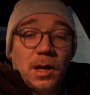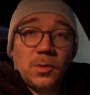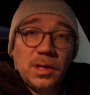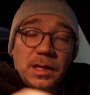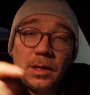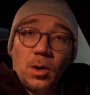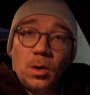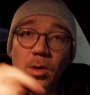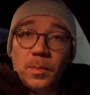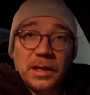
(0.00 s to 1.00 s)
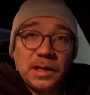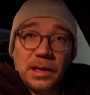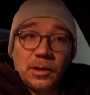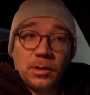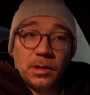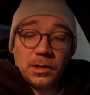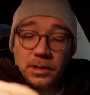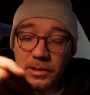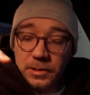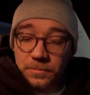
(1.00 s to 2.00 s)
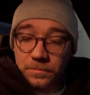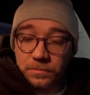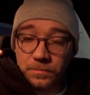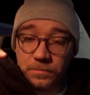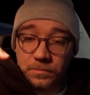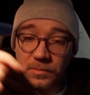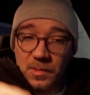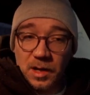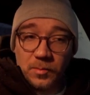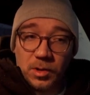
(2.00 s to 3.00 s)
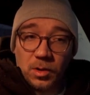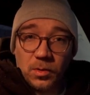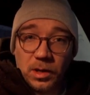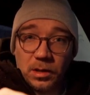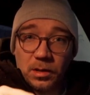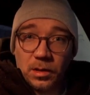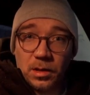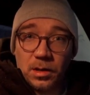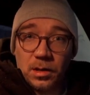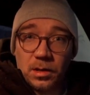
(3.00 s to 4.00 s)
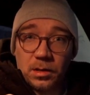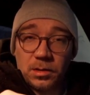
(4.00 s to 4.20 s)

I will link all my gear down below in the